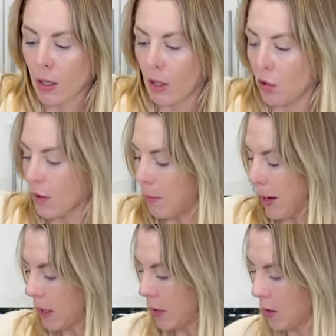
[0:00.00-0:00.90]
You can
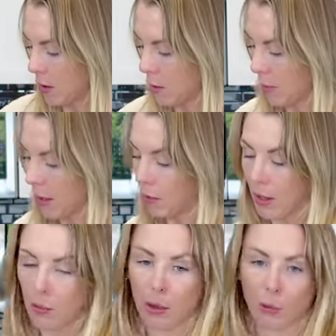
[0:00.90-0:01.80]
make it at home. That
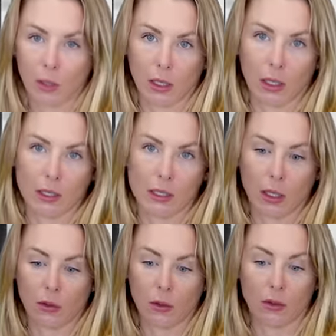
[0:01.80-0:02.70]
that would be really good. Say
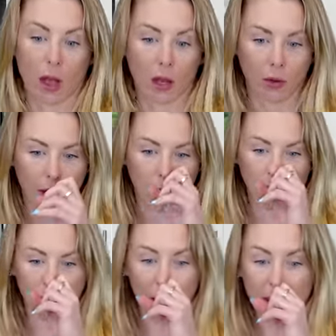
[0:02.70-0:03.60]
you're doing taco night
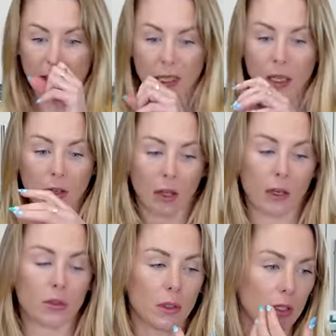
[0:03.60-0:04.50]
with friends,
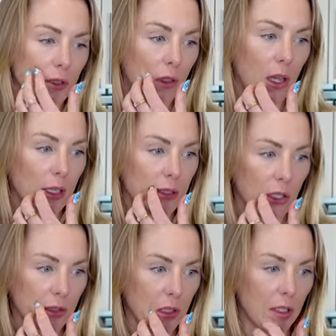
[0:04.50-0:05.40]
not a traditional like
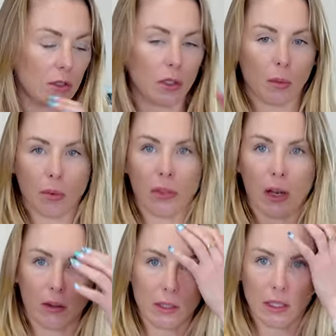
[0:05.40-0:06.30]
salsa dish. You can put
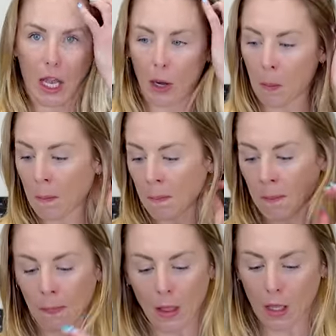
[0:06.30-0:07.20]
that on the side.
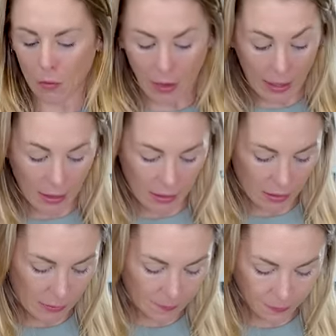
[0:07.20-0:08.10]
That
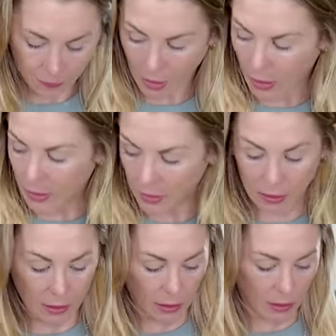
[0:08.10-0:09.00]
is that is
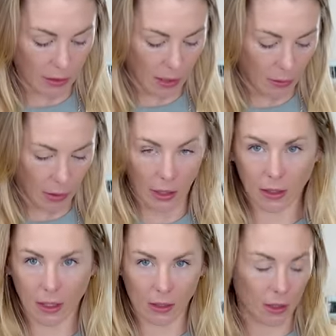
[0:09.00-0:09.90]
delicious. I really
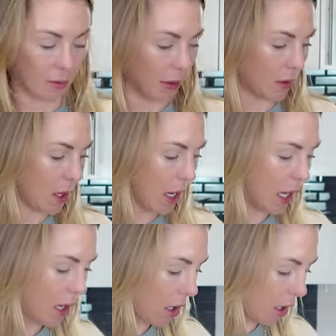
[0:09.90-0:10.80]
like that combo
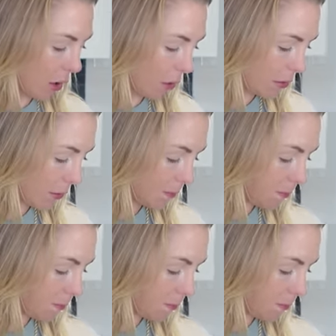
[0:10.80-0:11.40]
a lot.